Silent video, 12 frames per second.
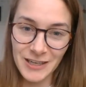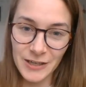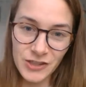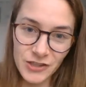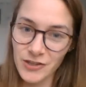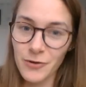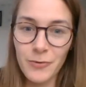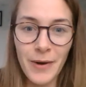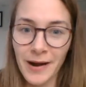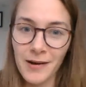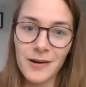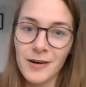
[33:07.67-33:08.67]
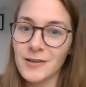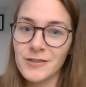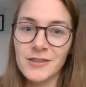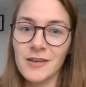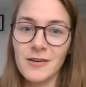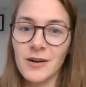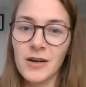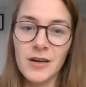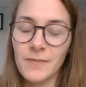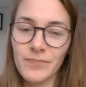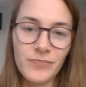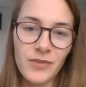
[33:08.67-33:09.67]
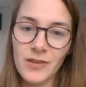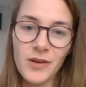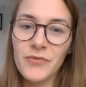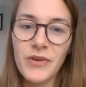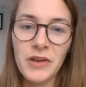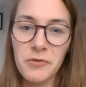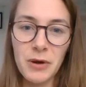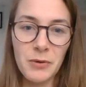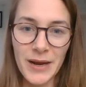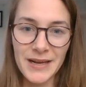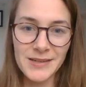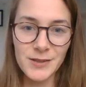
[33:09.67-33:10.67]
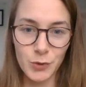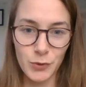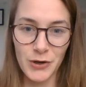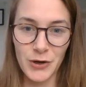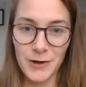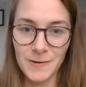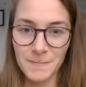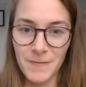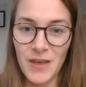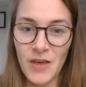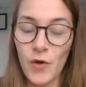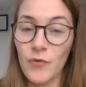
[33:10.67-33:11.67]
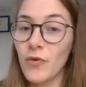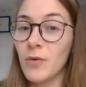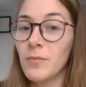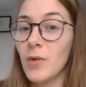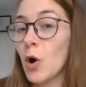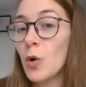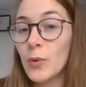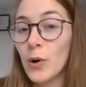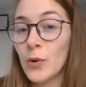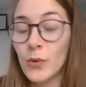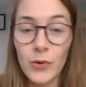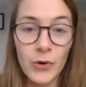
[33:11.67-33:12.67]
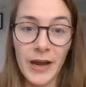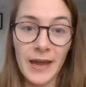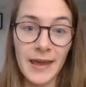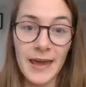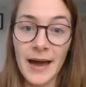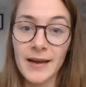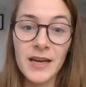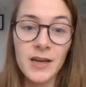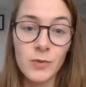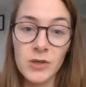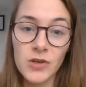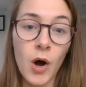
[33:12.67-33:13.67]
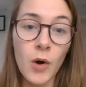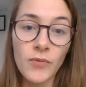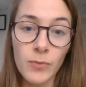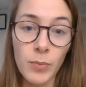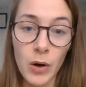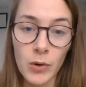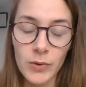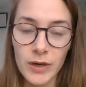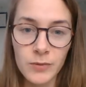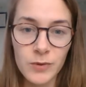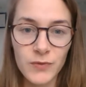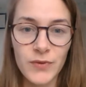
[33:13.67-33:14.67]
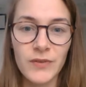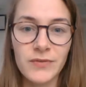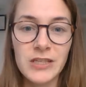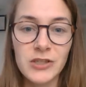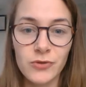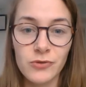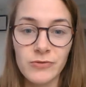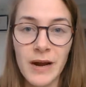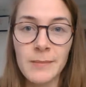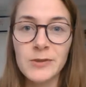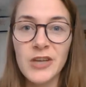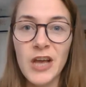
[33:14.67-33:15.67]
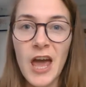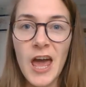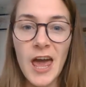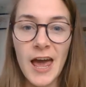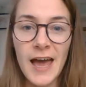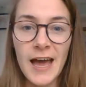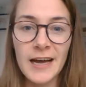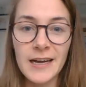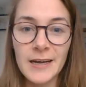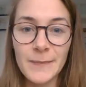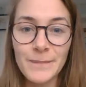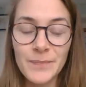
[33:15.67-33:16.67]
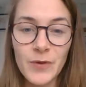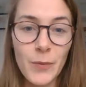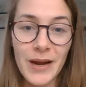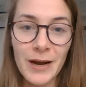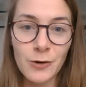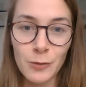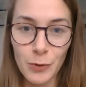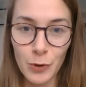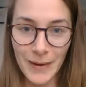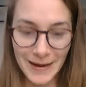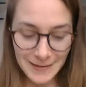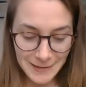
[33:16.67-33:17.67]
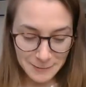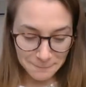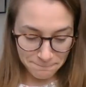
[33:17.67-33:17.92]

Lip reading: Just a regular fingering weight sock yarn from Opal Oregia. It was half a ball. It was 52 grams without a ball bend.